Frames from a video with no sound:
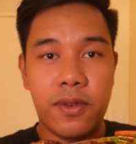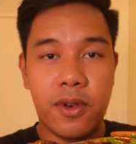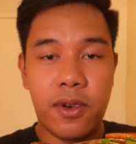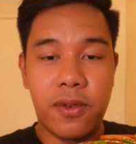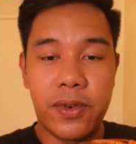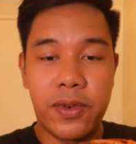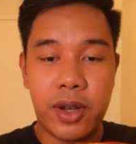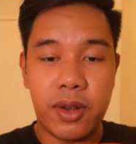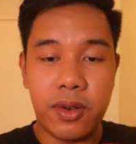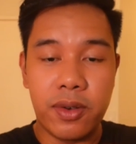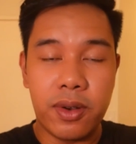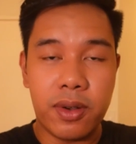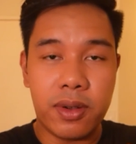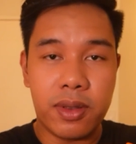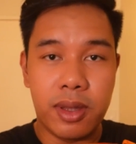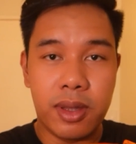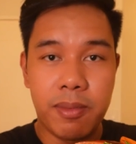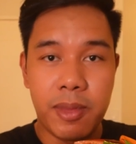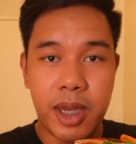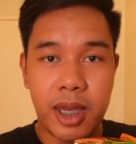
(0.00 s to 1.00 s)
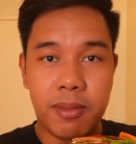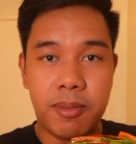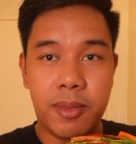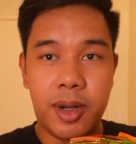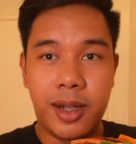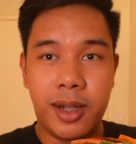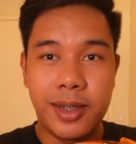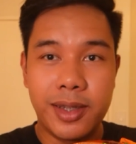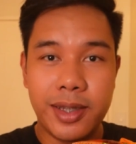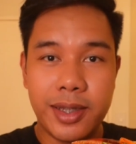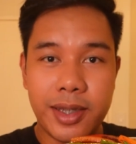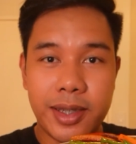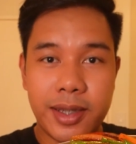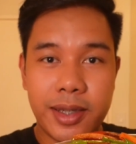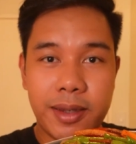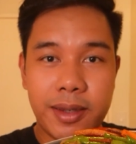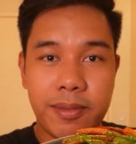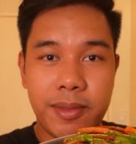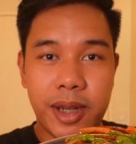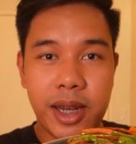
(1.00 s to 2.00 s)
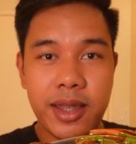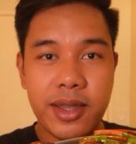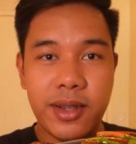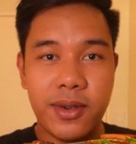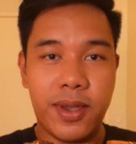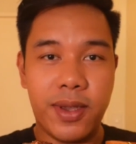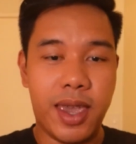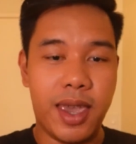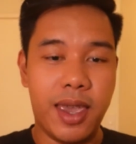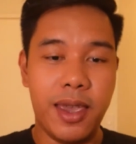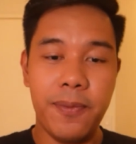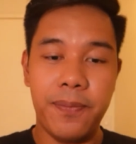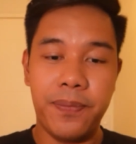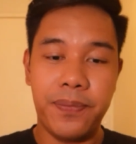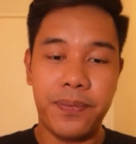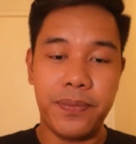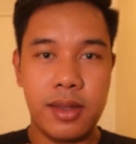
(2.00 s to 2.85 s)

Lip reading: overcooked the meatballs, but it's okay.